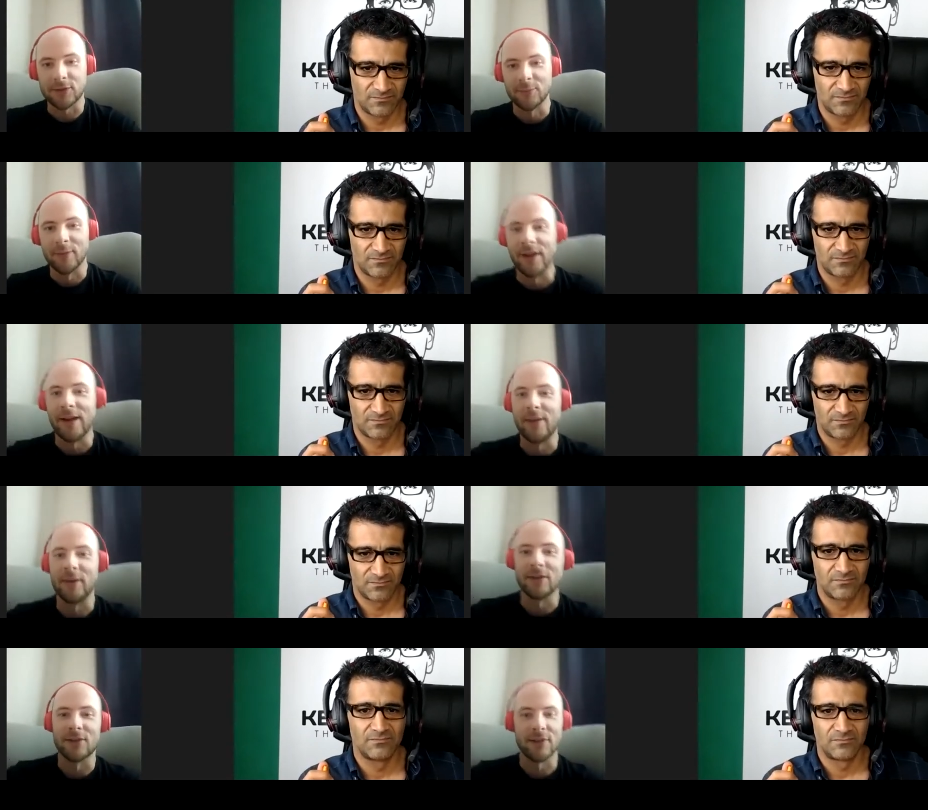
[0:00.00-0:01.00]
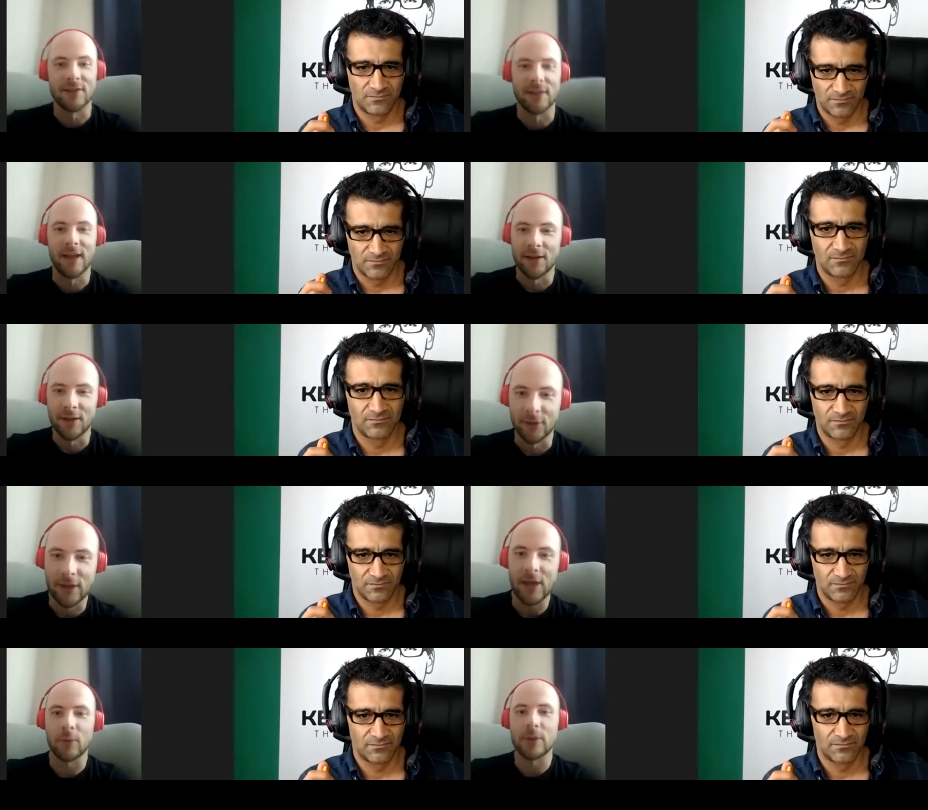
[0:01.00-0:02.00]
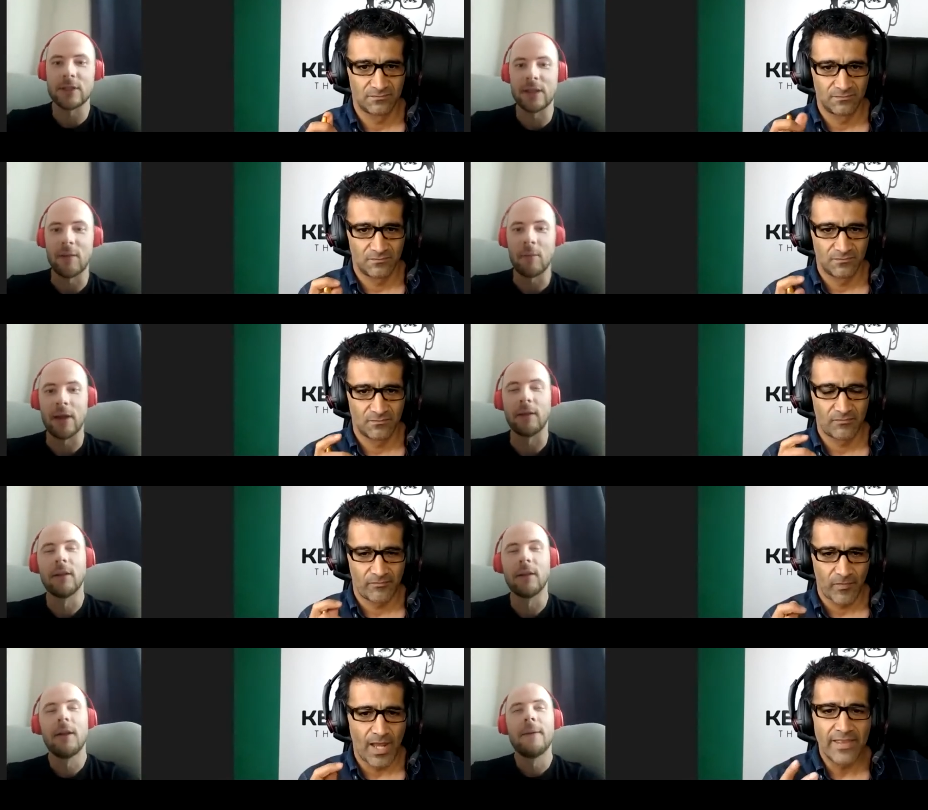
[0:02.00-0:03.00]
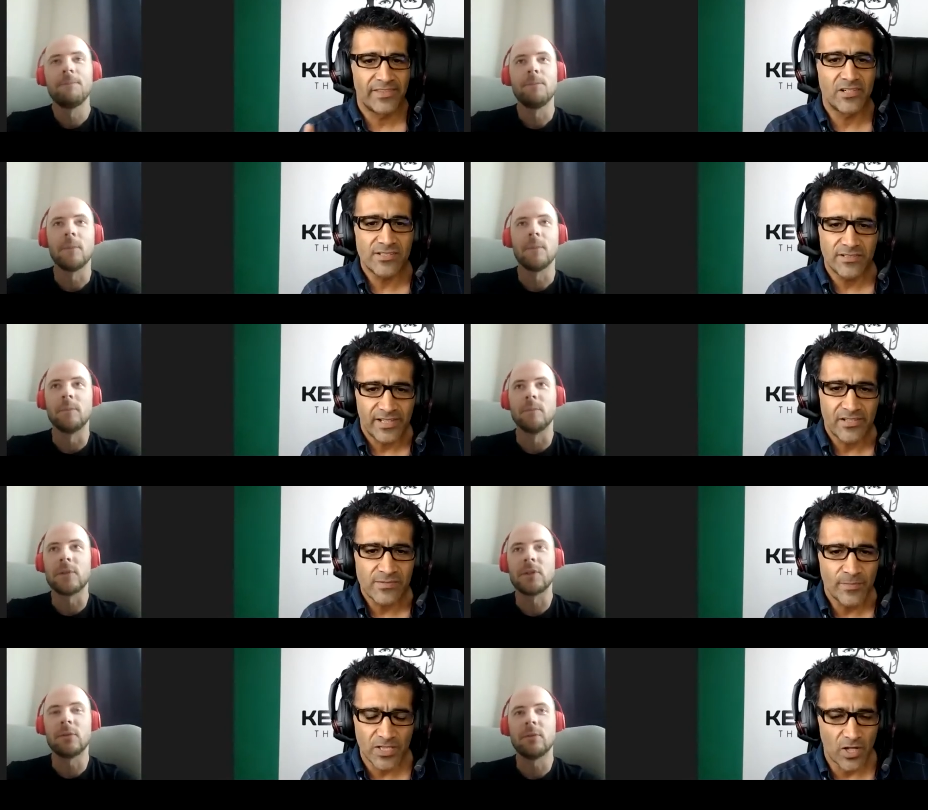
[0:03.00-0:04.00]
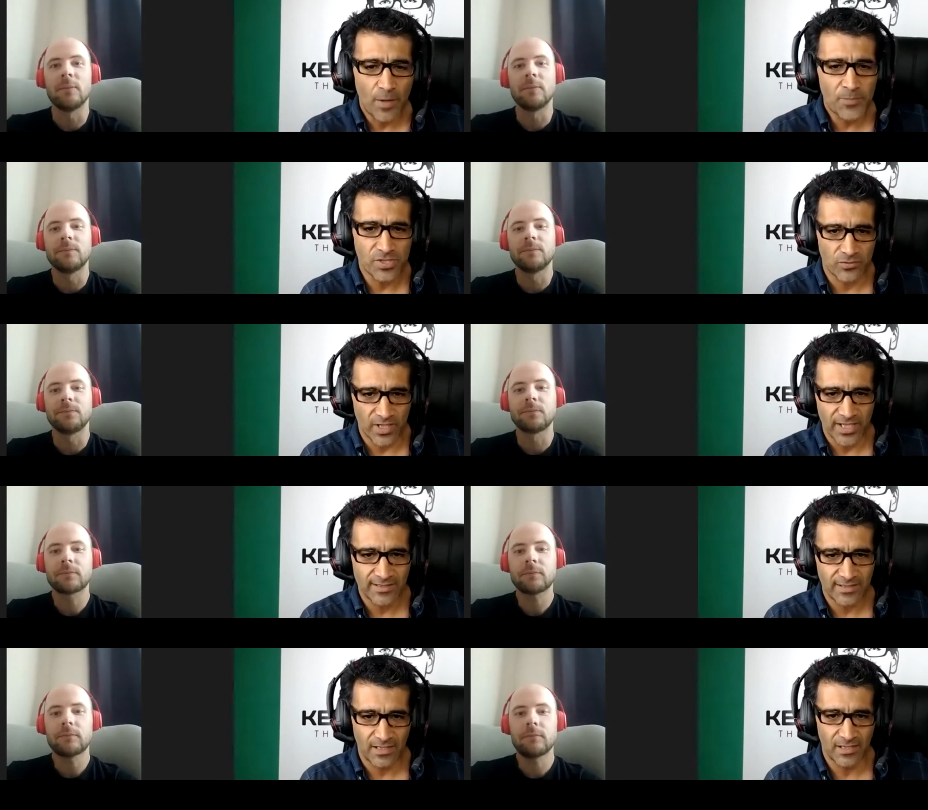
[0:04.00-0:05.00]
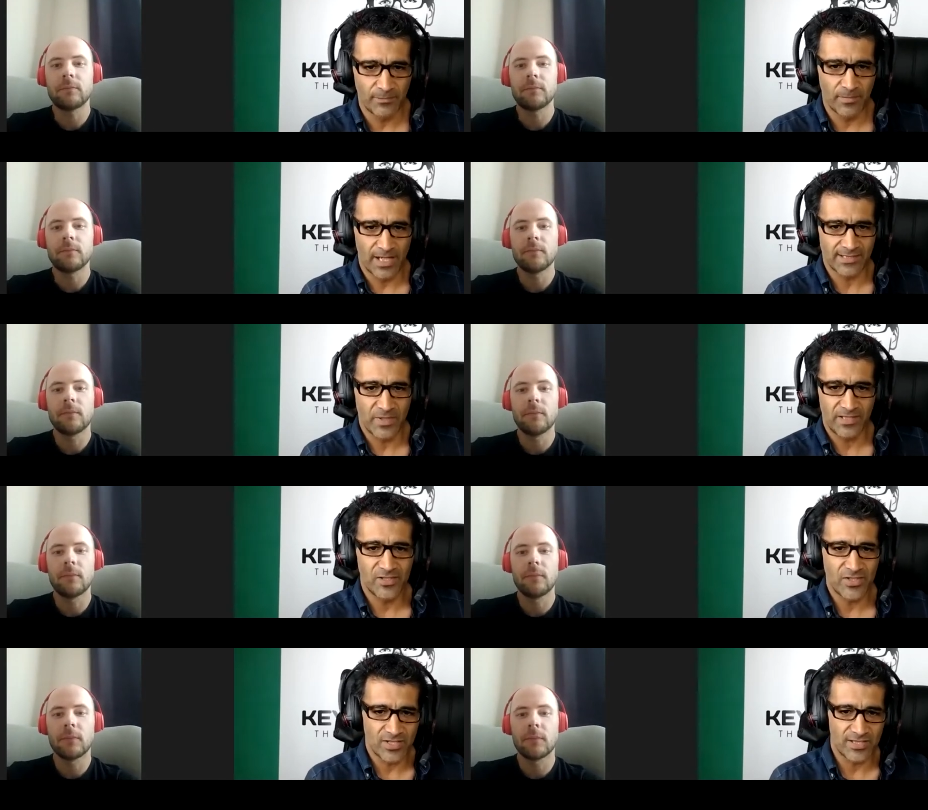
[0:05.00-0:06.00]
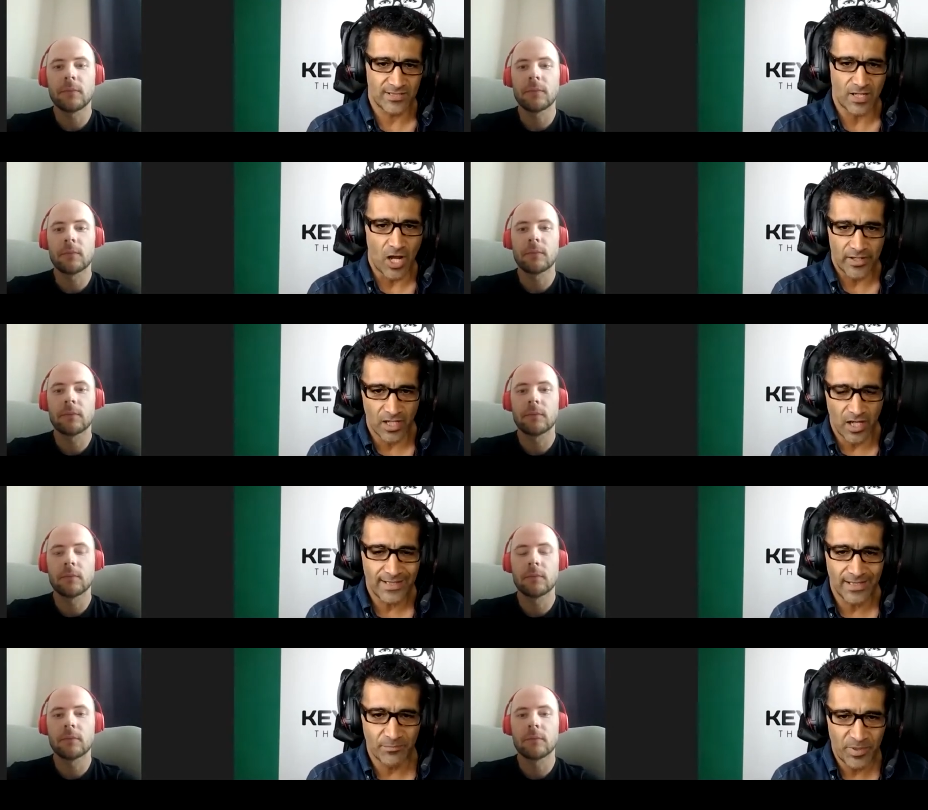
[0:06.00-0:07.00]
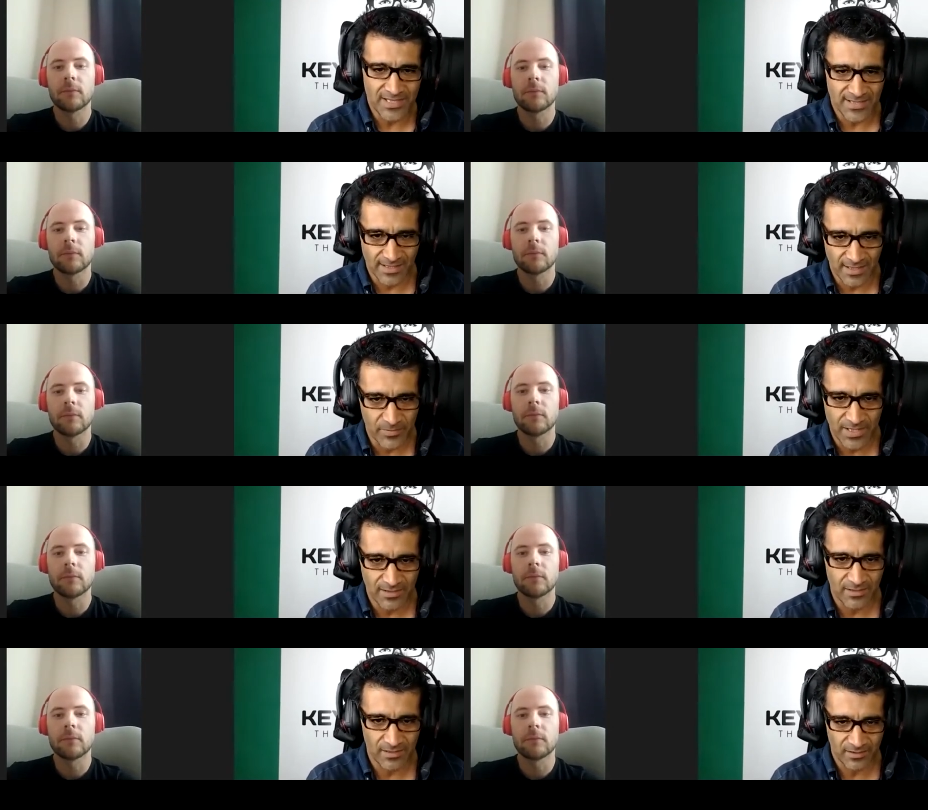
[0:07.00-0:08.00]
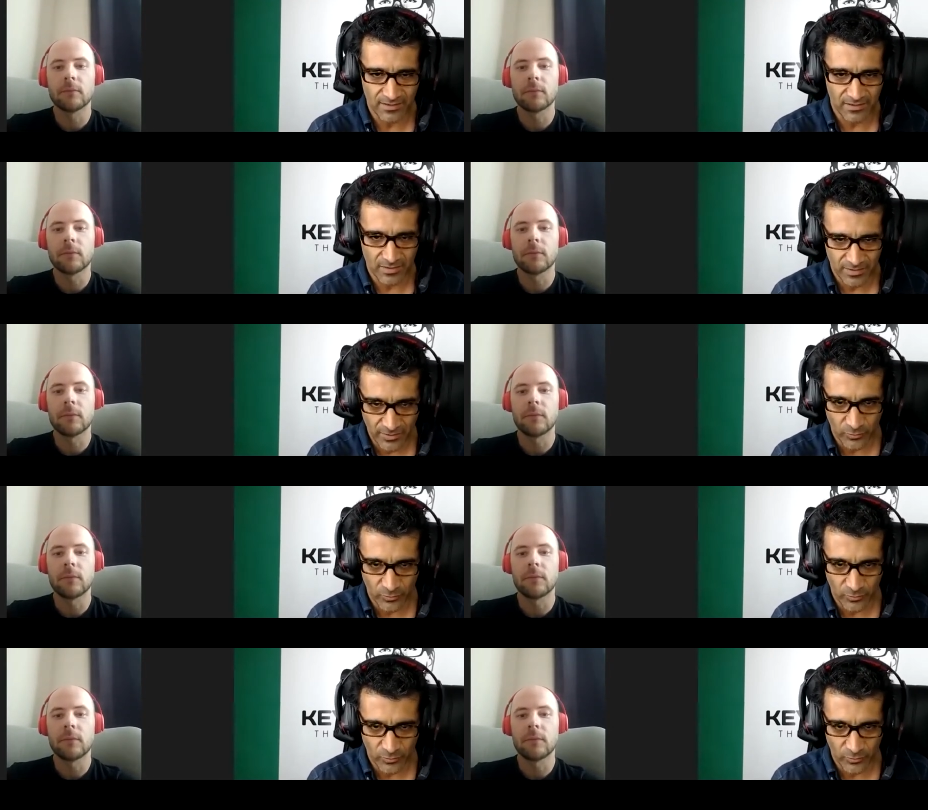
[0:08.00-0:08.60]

Speaker 1: to buy because it's again non KYC ML.
Speaker 2: And there's mm. there's not option, right, uh, Max? I mean, there's just Hodl Hodl and Bisq. I mean, uh, the